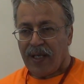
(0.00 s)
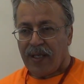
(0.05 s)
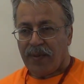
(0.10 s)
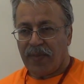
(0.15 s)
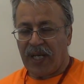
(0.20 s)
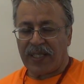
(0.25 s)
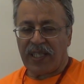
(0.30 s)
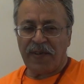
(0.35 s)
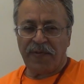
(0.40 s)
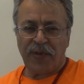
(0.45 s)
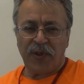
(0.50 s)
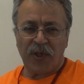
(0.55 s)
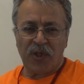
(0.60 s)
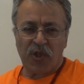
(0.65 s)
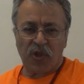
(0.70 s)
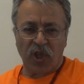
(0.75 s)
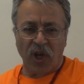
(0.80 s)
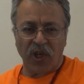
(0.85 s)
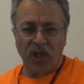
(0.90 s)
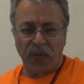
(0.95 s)
But if you
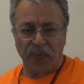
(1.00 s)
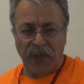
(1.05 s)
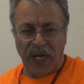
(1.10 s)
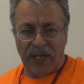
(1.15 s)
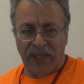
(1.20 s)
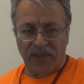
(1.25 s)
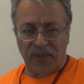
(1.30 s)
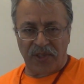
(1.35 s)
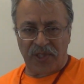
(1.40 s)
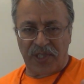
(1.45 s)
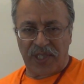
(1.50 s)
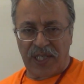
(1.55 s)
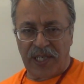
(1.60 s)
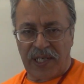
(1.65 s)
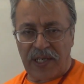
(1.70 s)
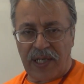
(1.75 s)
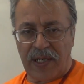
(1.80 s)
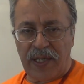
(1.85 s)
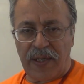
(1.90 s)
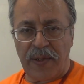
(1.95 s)
talk about
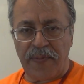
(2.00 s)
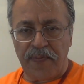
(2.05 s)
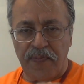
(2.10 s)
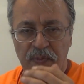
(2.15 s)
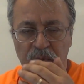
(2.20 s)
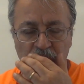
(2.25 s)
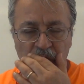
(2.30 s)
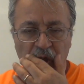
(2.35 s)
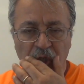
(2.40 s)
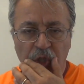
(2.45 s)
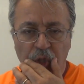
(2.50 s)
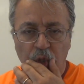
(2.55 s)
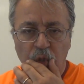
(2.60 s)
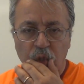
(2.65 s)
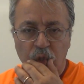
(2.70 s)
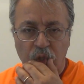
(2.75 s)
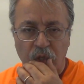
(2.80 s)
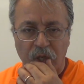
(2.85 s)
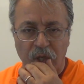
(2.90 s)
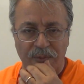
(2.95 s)
certain
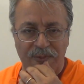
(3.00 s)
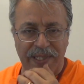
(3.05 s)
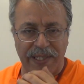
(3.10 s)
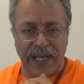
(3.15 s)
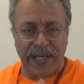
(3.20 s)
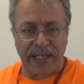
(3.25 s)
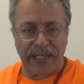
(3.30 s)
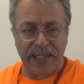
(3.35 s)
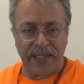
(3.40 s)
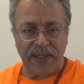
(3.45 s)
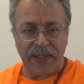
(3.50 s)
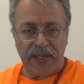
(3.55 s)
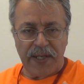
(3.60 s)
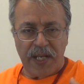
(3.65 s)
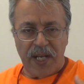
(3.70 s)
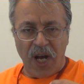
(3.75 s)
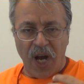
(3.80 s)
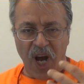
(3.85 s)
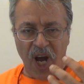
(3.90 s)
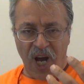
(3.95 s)
terms like
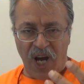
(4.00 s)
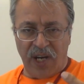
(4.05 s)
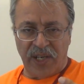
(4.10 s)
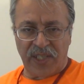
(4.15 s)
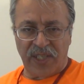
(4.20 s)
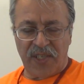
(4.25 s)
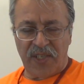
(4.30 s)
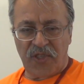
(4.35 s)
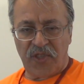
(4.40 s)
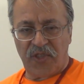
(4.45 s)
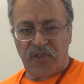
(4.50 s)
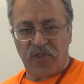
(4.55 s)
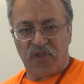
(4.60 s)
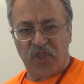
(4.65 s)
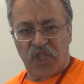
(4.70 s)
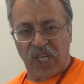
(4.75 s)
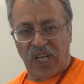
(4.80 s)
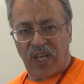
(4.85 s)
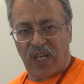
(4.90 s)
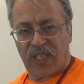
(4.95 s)
honest,
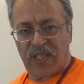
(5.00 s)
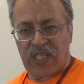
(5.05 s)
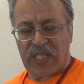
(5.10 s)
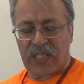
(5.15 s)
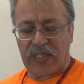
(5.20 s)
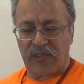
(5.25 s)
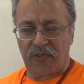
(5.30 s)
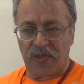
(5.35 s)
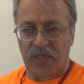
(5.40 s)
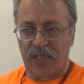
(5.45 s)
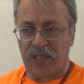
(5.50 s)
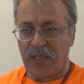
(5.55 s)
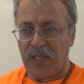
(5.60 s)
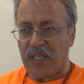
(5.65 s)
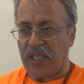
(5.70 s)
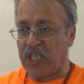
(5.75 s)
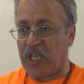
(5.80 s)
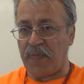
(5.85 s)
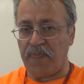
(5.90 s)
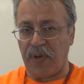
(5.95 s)
just,
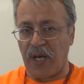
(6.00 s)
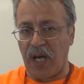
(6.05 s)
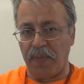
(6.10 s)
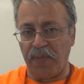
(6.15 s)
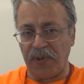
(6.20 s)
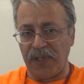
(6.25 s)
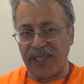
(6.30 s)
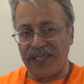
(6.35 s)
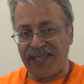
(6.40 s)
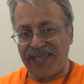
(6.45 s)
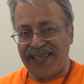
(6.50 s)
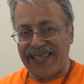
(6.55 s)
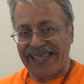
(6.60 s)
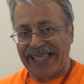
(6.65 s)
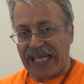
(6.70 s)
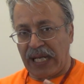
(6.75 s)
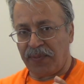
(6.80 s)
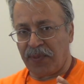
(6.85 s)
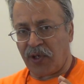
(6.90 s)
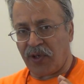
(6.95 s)
Republican,
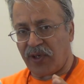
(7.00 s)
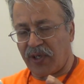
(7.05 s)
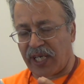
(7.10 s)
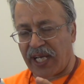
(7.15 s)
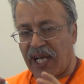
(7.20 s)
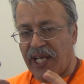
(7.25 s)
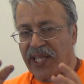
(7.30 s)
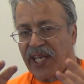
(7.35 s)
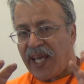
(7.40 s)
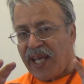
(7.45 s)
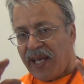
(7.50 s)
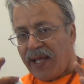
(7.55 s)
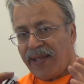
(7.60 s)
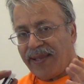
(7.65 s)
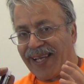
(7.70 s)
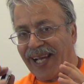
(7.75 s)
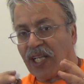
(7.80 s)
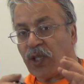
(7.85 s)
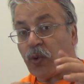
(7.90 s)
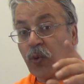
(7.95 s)
Democrat,
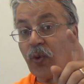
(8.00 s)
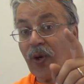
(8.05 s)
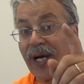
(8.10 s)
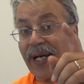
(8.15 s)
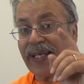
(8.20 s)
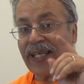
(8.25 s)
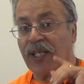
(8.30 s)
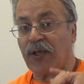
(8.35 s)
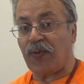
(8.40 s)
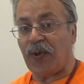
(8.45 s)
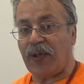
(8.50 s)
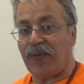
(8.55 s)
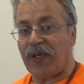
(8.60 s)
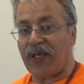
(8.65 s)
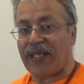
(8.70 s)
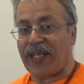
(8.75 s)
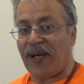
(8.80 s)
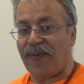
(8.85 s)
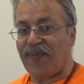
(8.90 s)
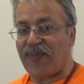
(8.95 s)
that one it will
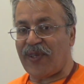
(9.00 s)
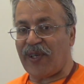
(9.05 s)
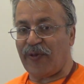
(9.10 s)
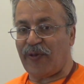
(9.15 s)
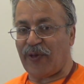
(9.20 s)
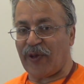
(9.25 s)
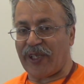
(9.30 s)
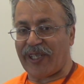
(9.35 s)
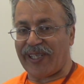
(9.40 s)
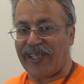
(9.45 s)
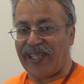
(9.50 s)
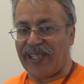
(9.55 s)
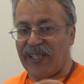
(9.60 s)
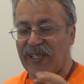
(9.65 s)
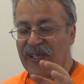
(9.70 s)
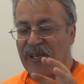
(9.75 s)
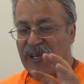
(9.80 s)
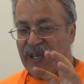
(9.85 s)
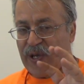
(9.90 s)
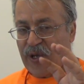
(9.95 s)
become
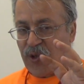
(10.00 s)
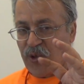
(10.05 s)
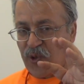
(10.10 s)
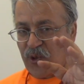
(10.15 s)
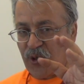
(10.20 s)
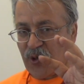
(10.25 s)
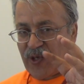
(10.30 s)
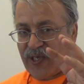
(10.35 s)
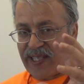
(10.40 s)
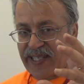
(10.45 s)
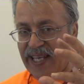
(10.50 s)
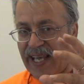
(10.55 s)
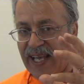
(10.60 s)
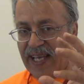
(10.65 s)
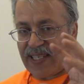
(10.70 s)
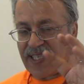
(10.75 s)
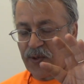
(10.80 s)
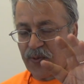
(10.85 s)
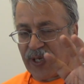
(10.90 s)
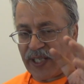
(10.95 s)
difficult to
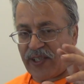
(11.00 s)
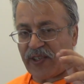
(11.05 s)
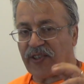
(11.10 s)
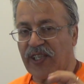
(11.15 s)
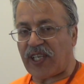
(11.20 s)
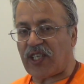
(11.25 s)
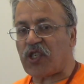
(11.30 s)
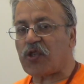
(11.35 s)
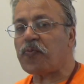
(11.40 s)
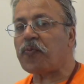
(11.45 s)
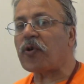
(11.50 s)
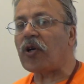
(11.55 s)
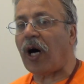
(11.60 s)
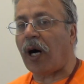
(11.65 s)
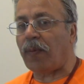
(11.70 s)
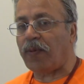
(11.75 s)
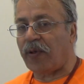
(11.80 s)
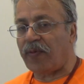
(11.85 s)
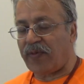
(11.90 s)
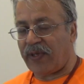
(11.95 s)
sense whether there is
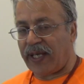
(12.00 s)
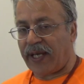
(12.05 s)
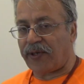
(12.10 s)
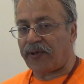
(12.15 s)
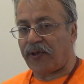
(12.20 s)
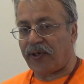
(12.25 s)
problem there